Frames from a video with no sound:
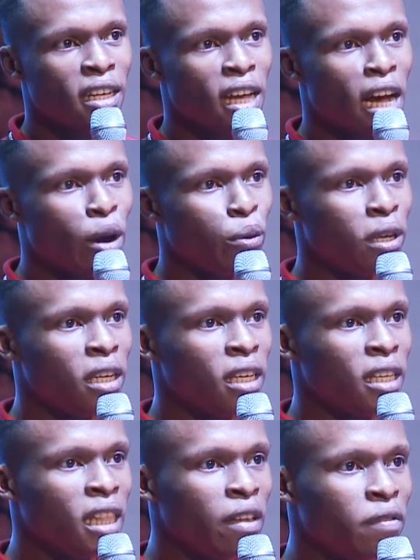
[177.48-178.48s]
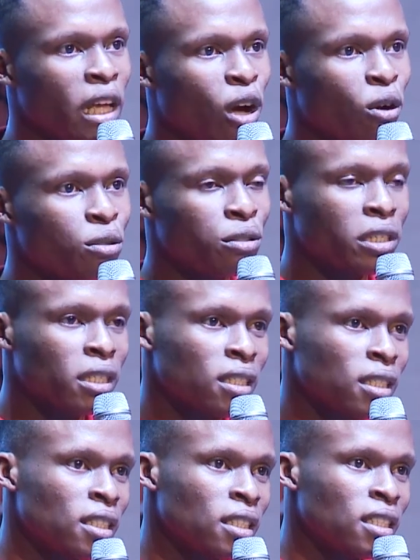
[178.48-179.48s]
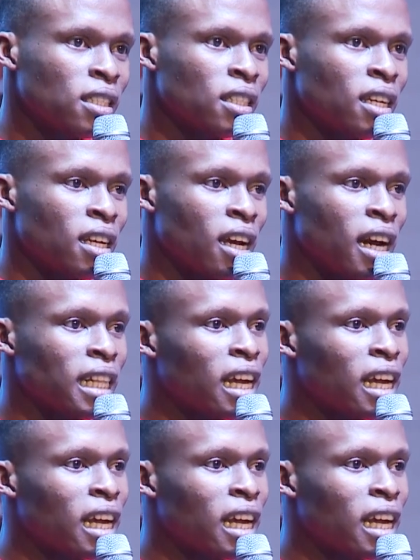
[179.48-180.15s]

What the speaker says: I will leave the country. And